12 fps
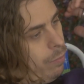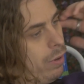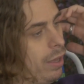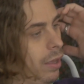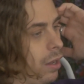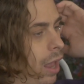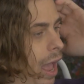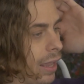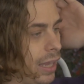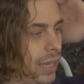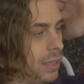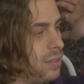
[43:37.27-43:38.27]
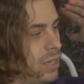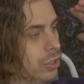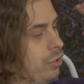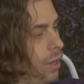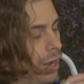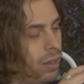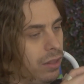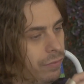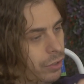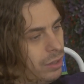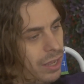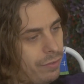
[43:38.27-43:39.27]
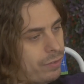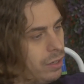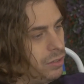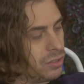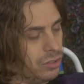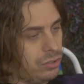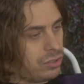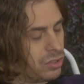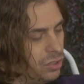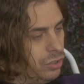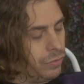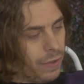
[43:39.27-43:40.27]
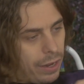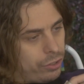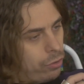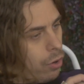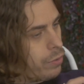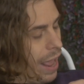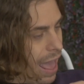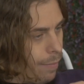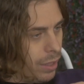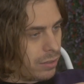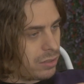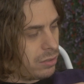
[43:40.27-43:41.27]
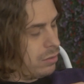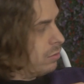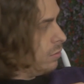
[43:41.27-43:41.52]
but I can't tell you how to live your life because you've got your own habits.